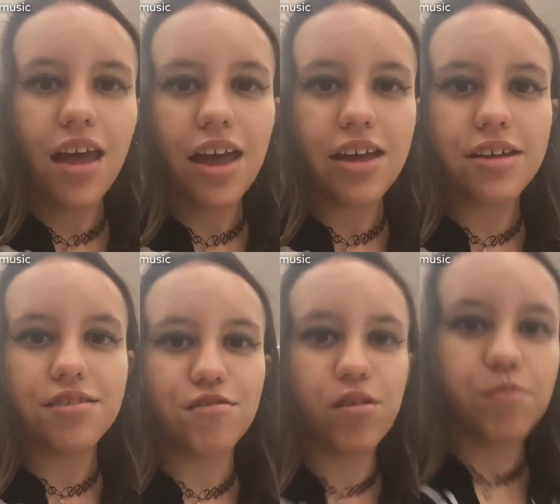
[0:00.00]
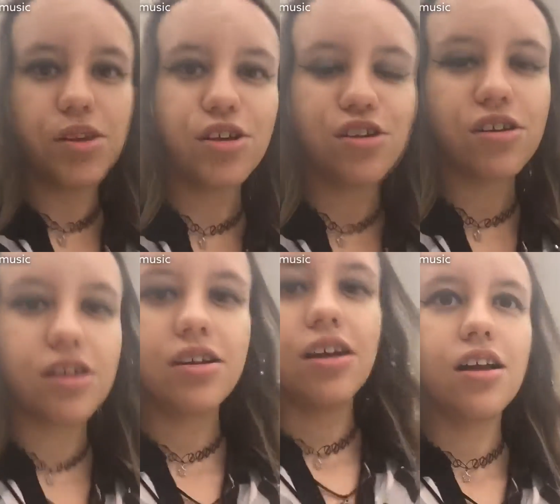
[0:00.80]
Hey, so I'm here,
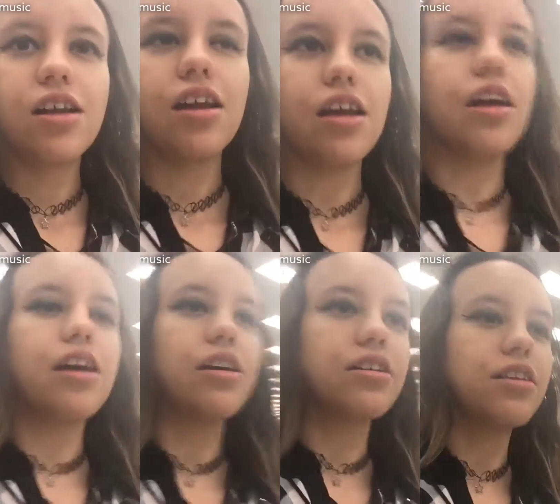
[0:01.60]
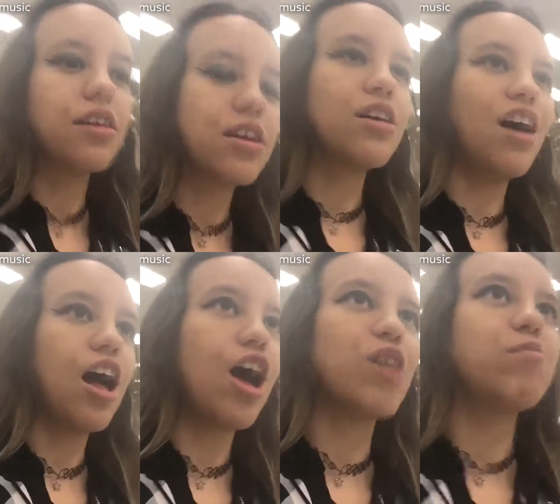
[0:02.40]
and
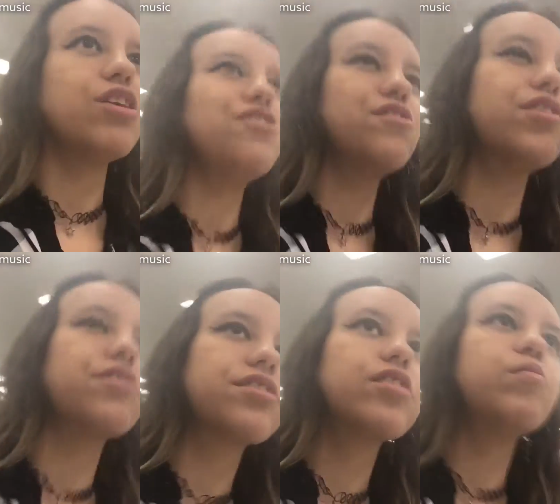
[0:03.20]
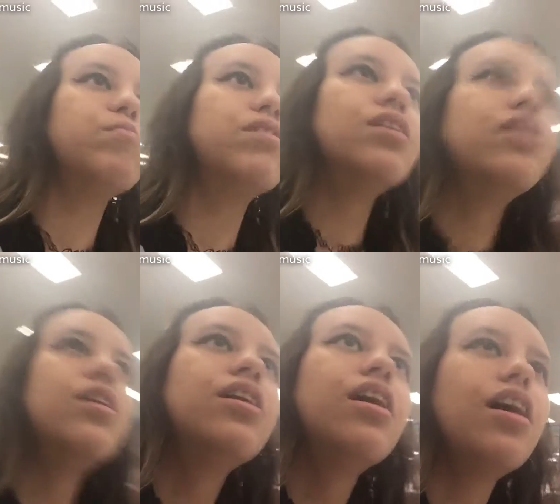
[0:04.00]
I'm doing some
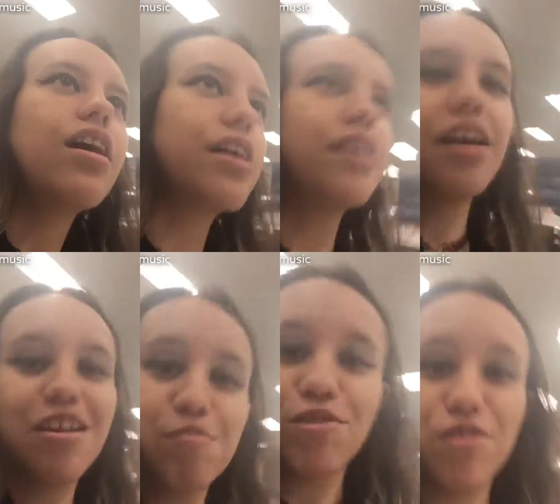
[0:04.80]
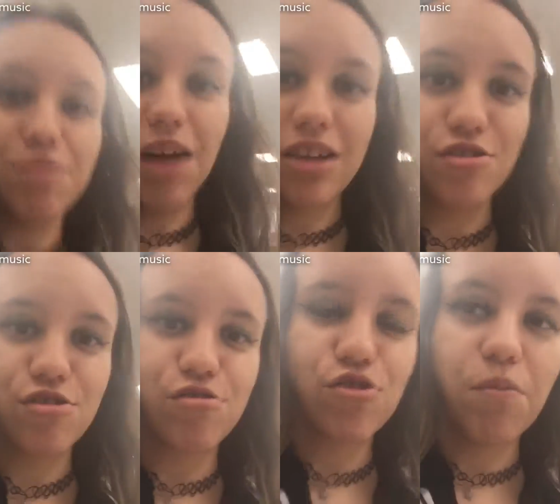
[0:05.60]
back to
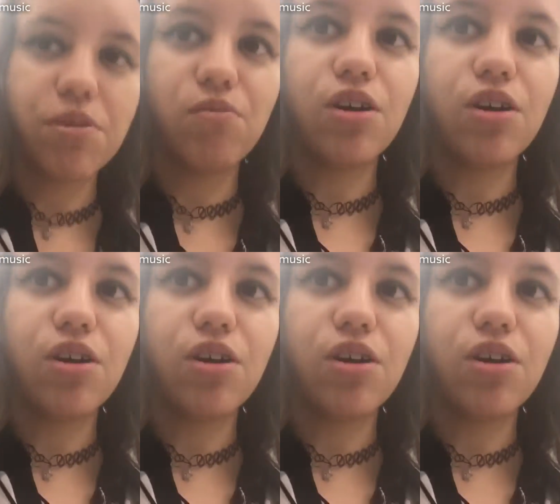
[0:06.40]
school shopping.